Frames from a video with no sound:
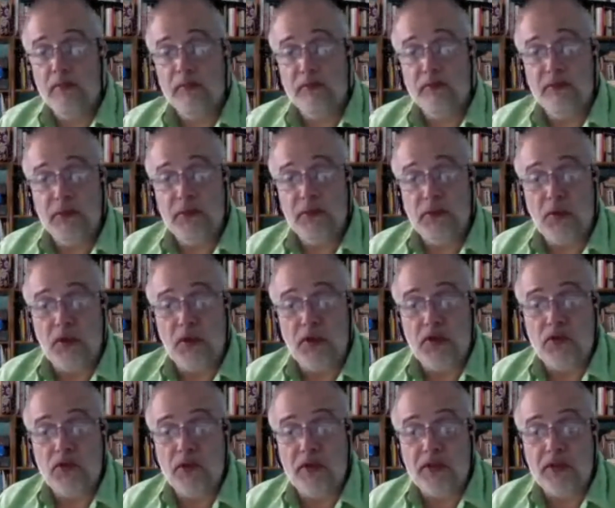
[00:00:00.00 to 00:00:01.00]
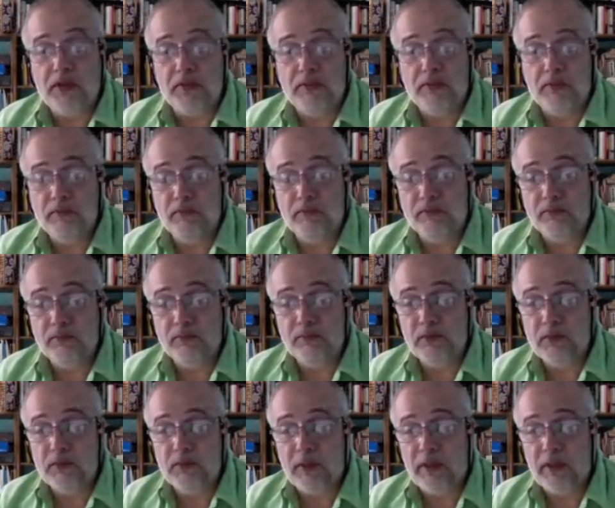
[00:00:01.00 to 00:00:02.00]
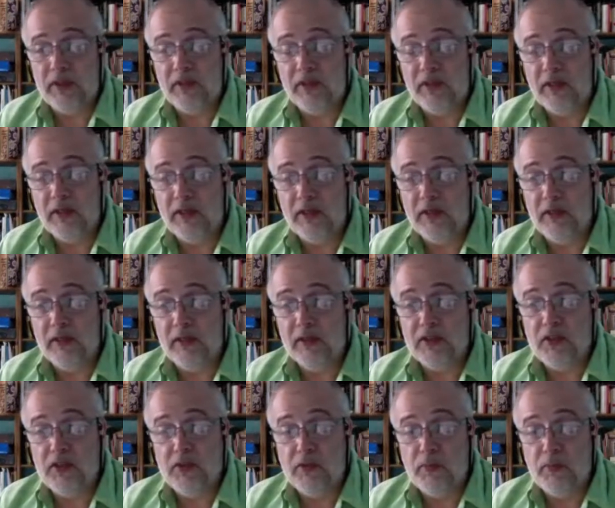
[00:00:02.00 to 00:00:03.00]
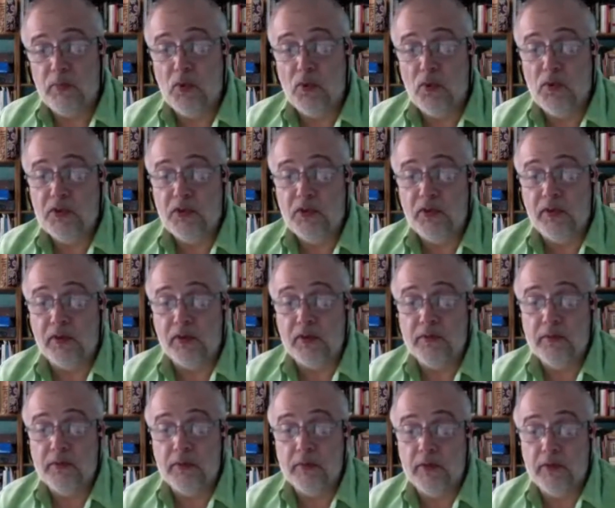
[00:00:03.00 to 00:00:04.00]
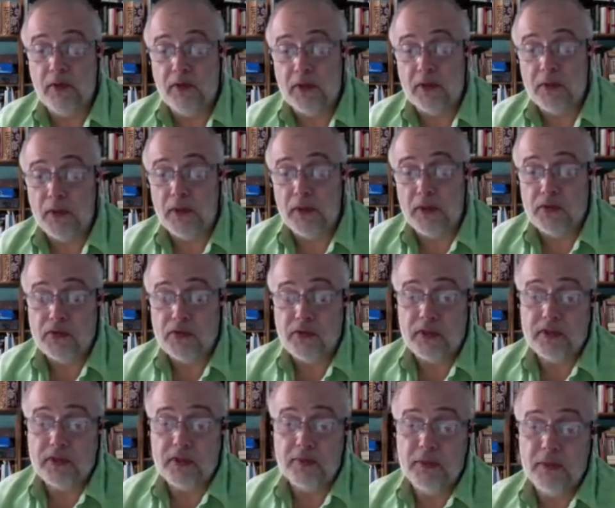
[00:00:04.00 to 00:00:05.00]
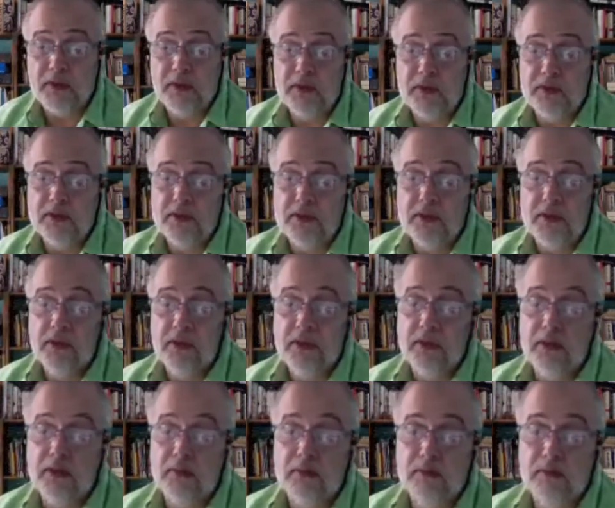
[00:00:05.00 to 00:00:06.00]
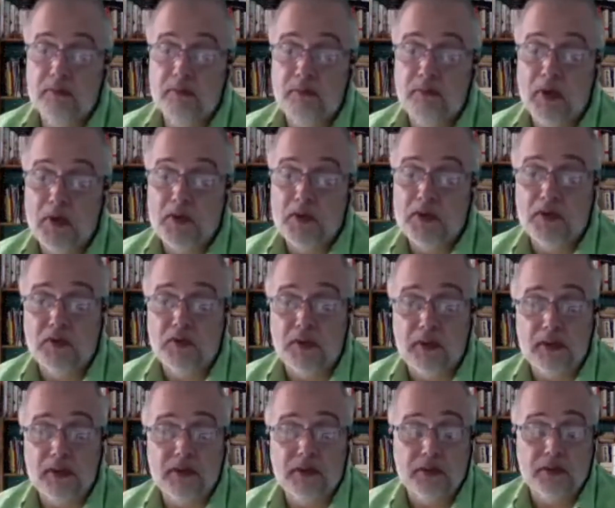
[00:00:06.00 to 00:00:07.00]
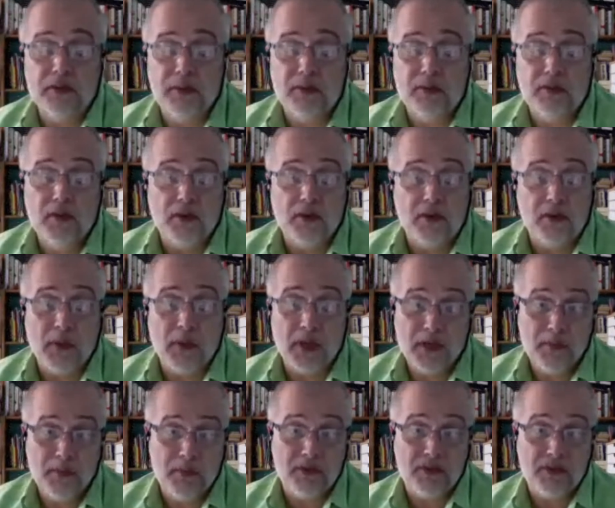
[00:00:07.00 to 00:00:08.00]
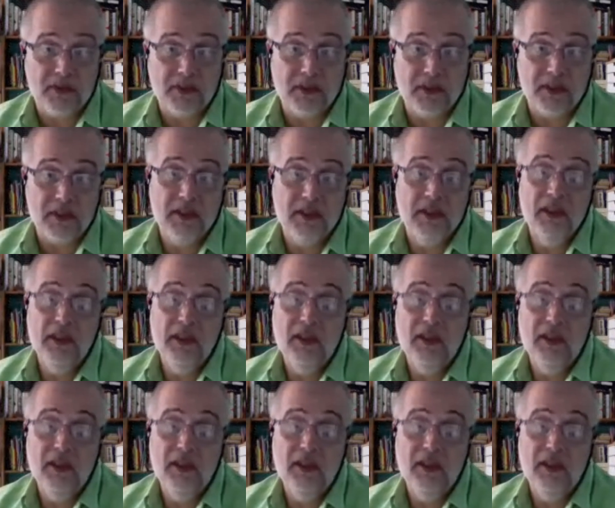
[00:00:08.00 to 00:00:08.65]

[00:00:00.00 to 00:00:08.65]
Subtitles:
It's quite interesting actually the reporting of it. I'm finding quite interesting, because most of it, I mean, if you look at the papers today,